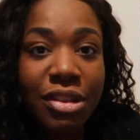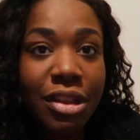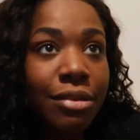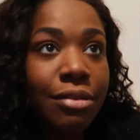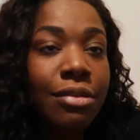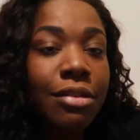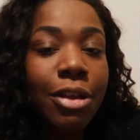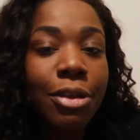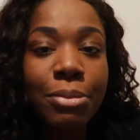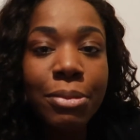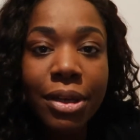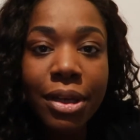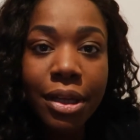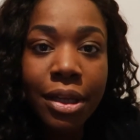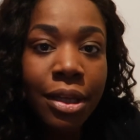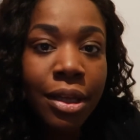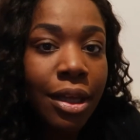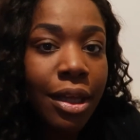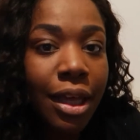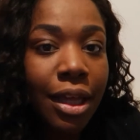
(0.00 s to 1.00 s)
There's so
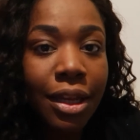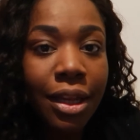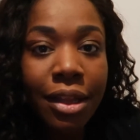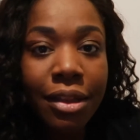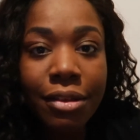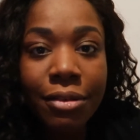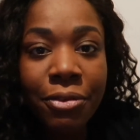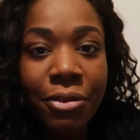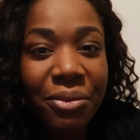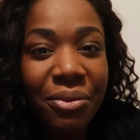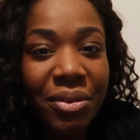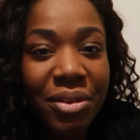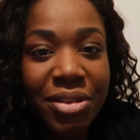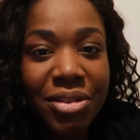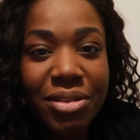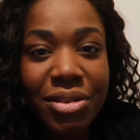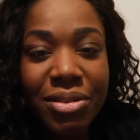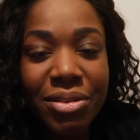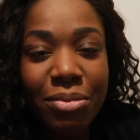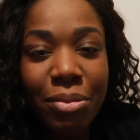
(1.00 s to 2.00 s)
many kind of like different
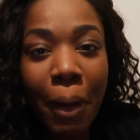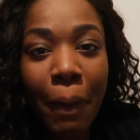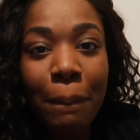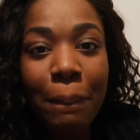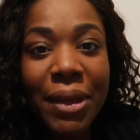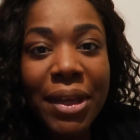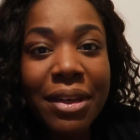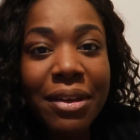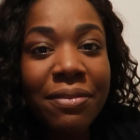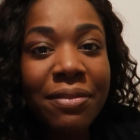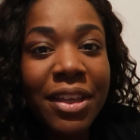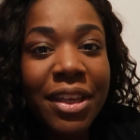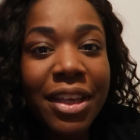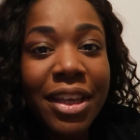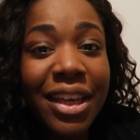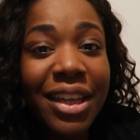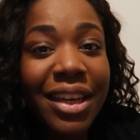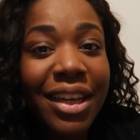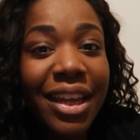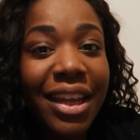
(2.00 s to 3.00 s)
reasons why being a
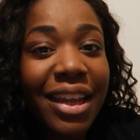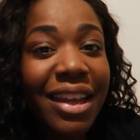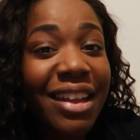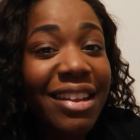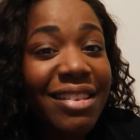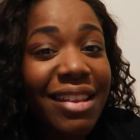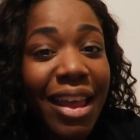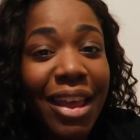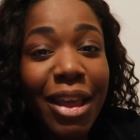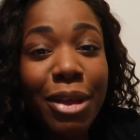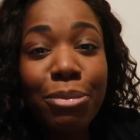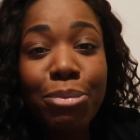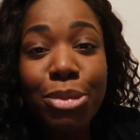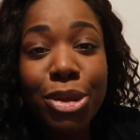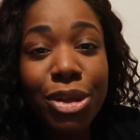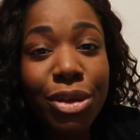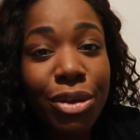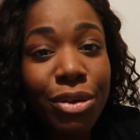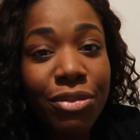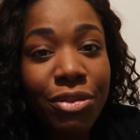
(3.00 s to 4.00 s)
vegan is a
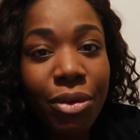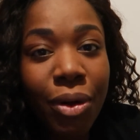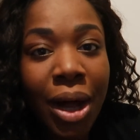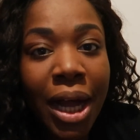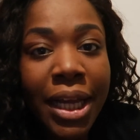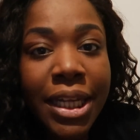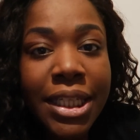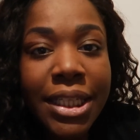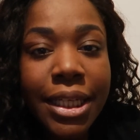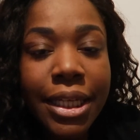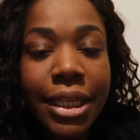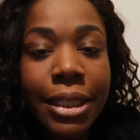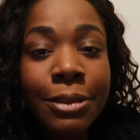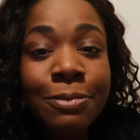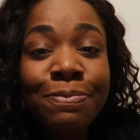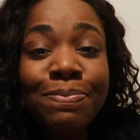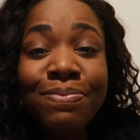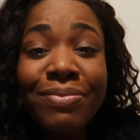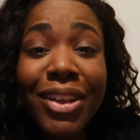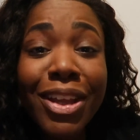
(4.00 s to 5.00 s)
beautiful idea.
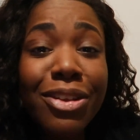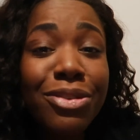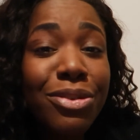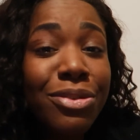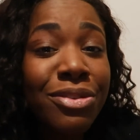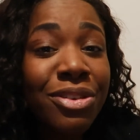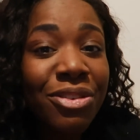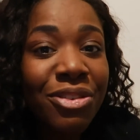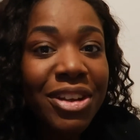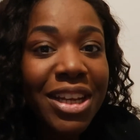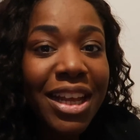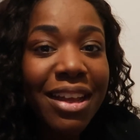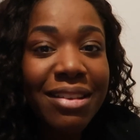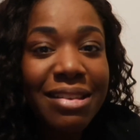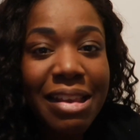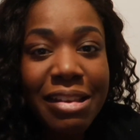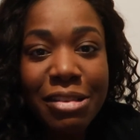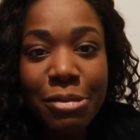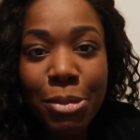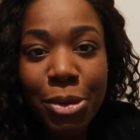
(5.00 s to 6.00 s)
It's also really
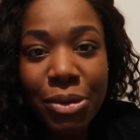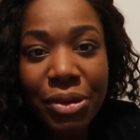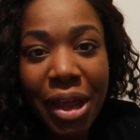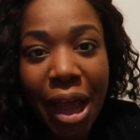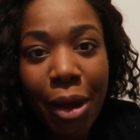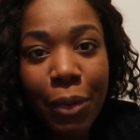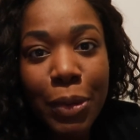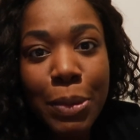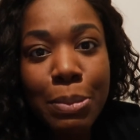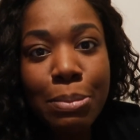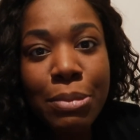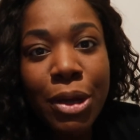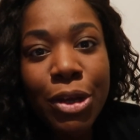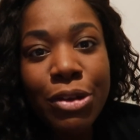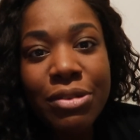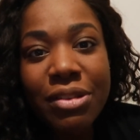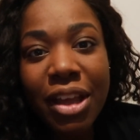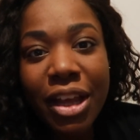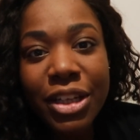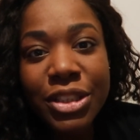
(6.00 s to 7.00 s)
accessible now in
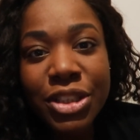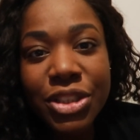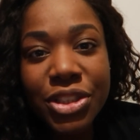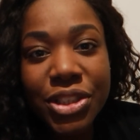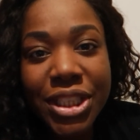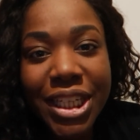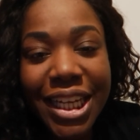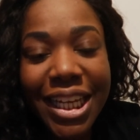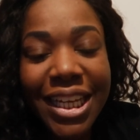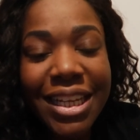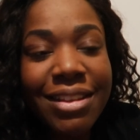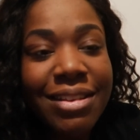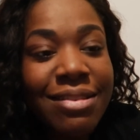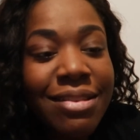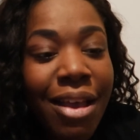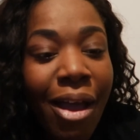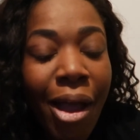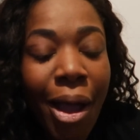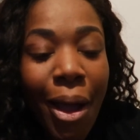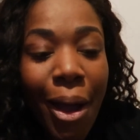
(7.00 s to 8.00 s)
most countries.